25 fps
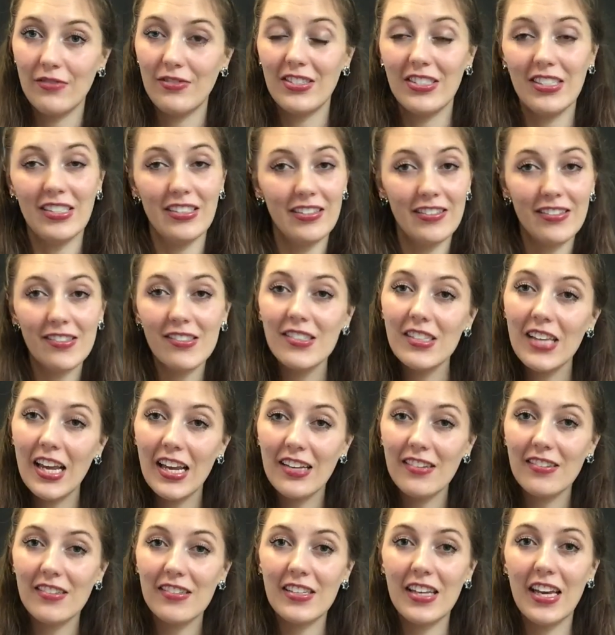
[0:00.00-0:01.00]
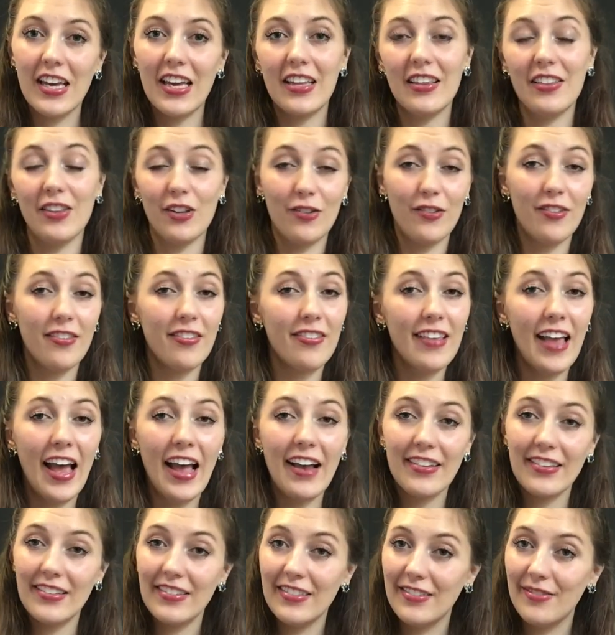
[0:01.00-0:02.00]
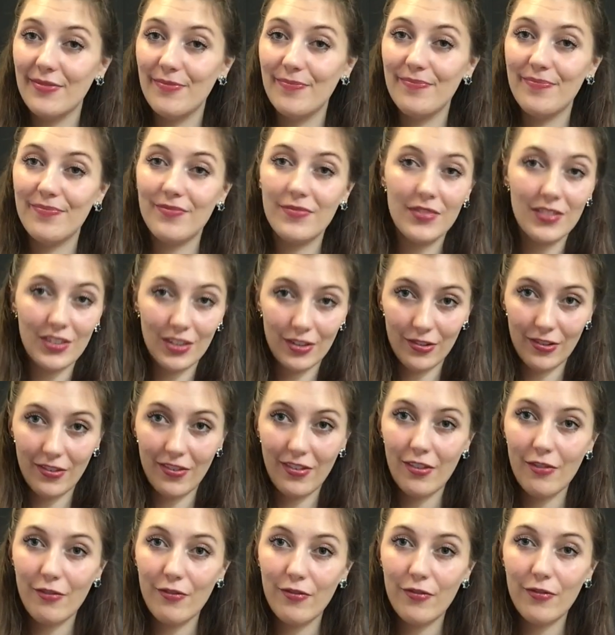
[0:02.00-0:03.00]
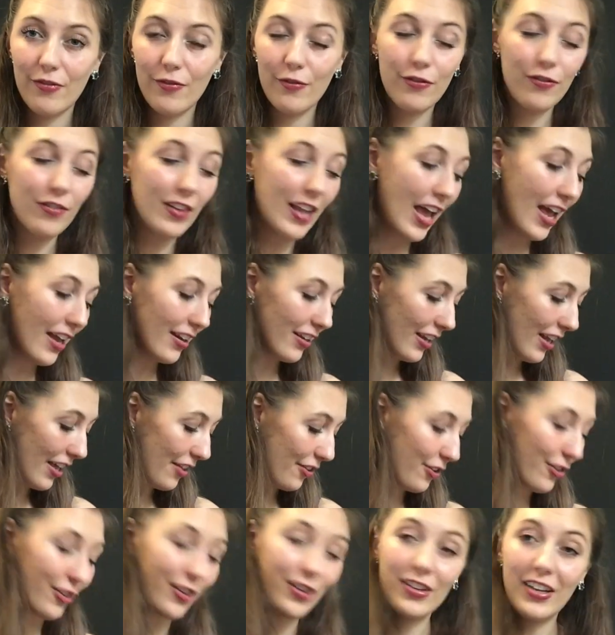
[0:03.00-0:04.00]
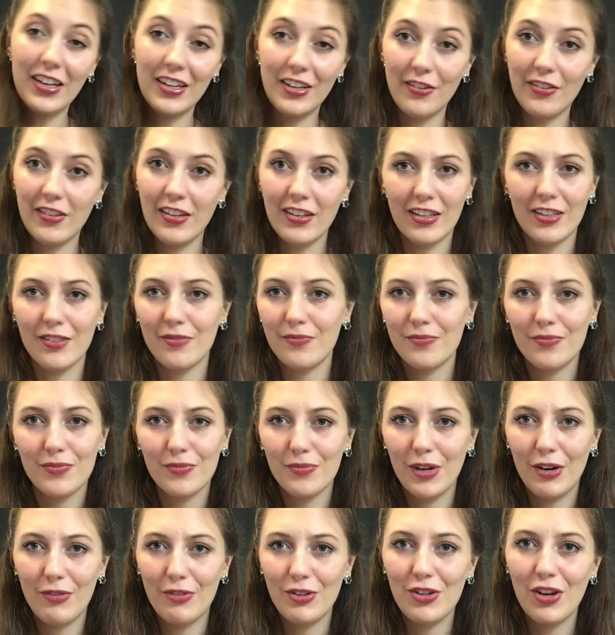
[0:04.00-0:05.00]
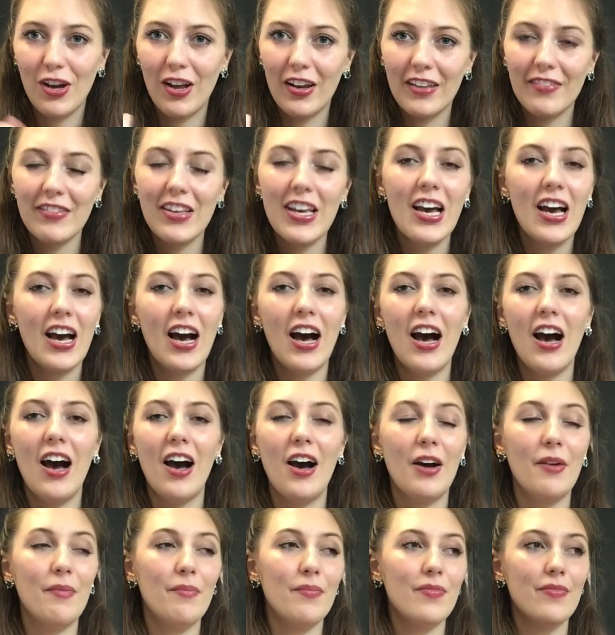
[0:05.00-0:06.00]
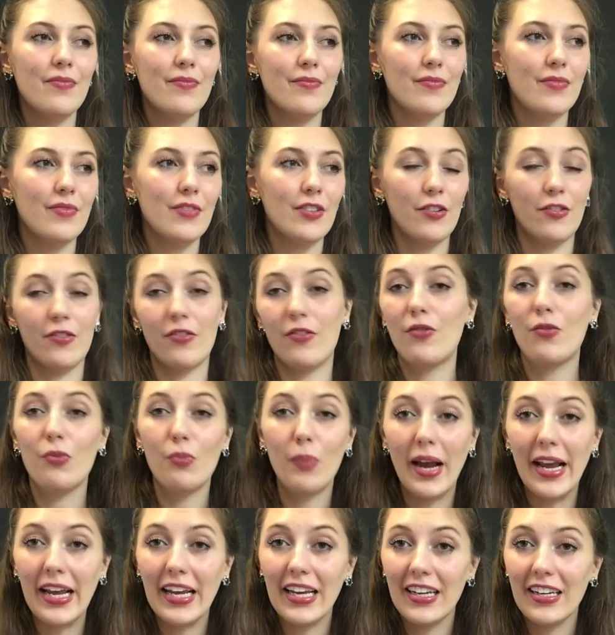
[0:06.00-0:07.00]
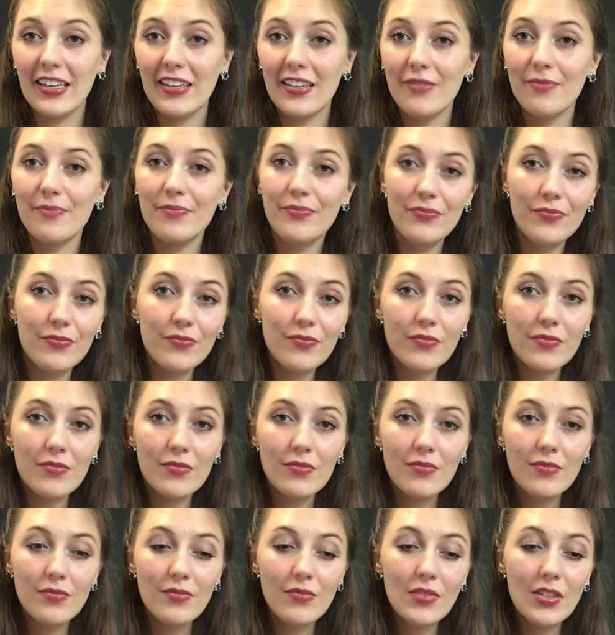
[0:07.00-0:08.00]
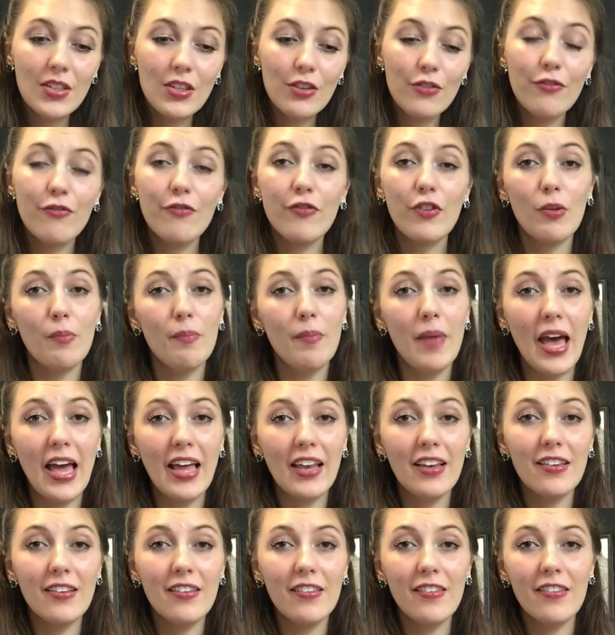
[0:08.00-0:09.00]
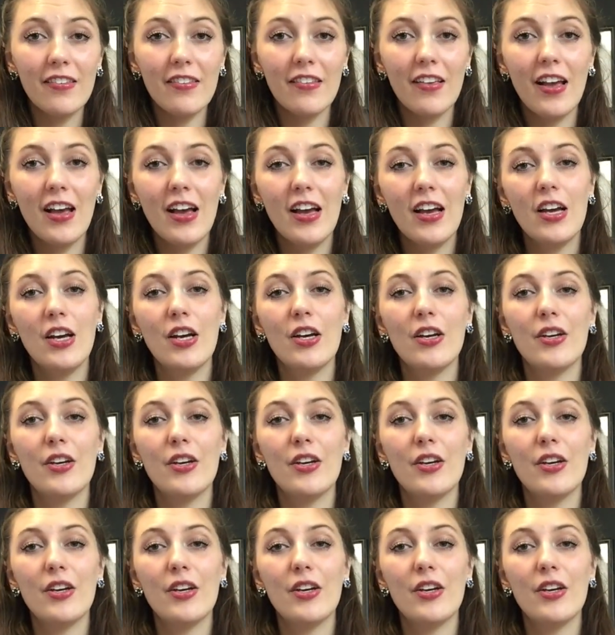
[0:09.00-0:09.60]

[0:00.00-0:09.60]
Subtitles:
I've seen snakeskin, there's satin, there's flat leather, like you see, like whatever you call it. There's suede. For men's,